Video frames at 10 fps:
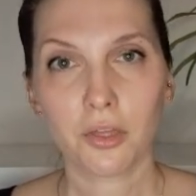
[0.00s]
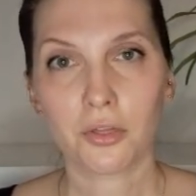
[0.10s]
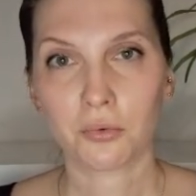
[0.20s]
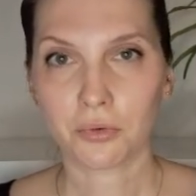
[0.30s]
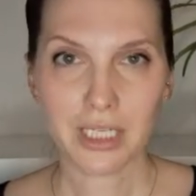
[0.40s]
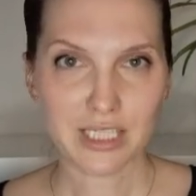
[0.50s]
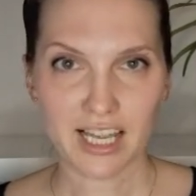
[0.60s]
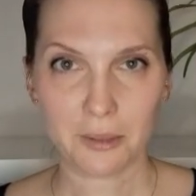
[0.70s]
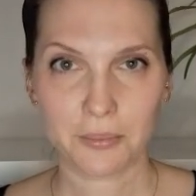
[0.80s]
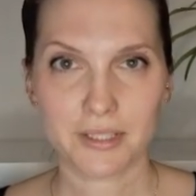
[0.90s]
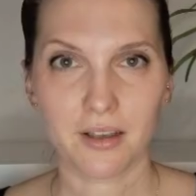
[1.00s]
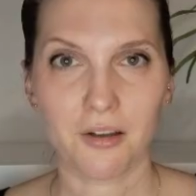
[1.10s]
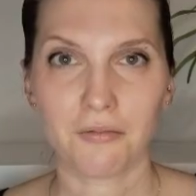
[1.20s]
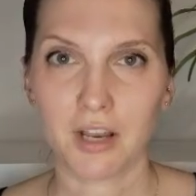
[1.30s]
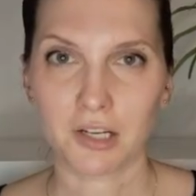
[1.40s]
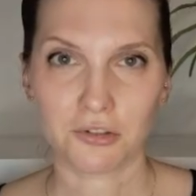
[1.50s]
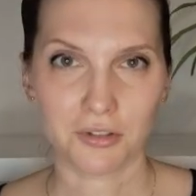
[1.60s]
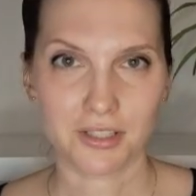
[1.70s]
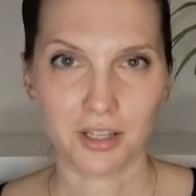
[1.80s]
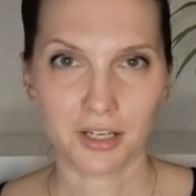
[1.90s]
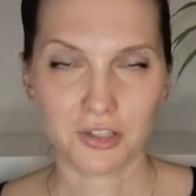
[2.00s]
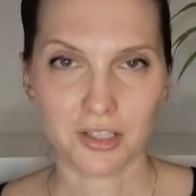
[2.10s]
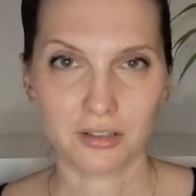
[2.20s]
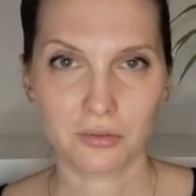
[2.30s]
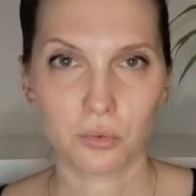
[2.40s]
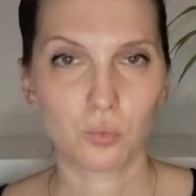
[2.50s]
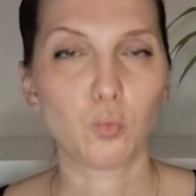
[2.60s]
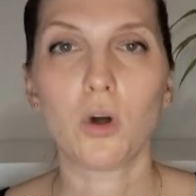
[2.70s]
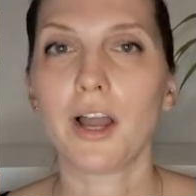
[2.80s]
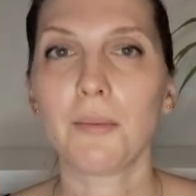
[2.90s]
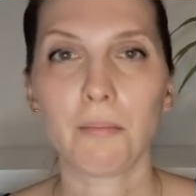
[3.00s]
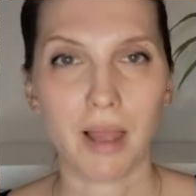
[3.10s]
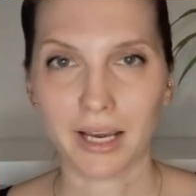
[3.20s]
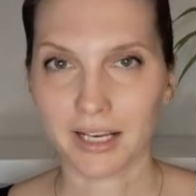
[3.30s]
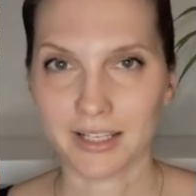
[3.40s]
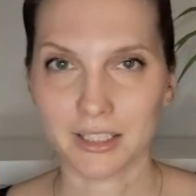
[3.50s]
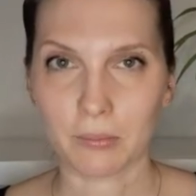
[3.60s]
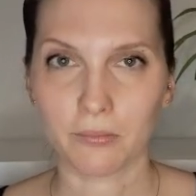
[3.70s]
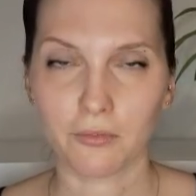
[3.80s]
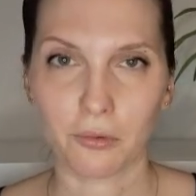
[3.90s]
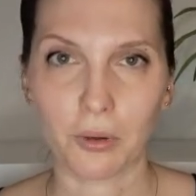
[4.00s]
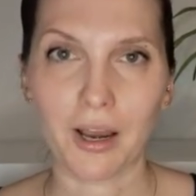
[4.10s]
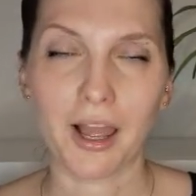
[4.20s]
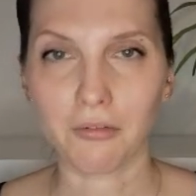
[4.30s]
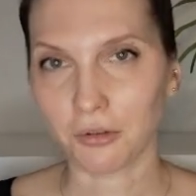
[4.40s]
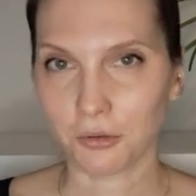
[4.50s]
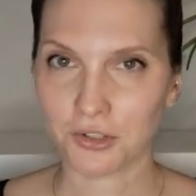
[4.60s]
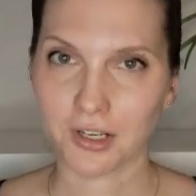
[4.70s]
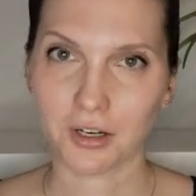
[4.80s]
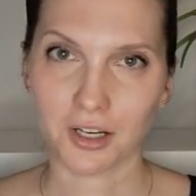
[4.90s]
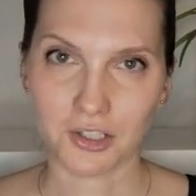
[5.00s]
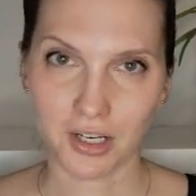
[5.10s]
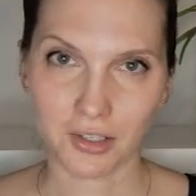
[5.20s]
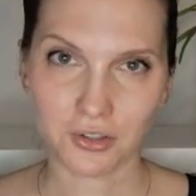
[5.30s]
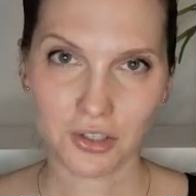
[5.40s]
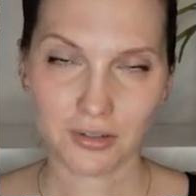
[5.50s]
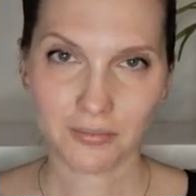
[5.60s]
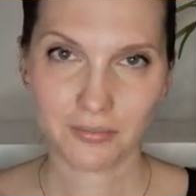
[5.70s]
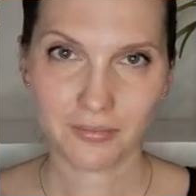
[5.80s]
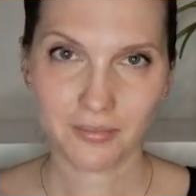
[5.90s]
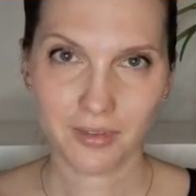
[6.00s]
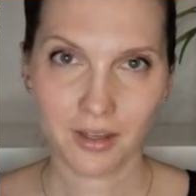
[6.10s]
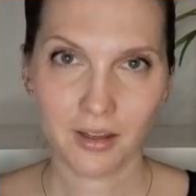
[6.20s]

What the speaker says: Those were three types of natural selection, one mechanism for evolutionary change.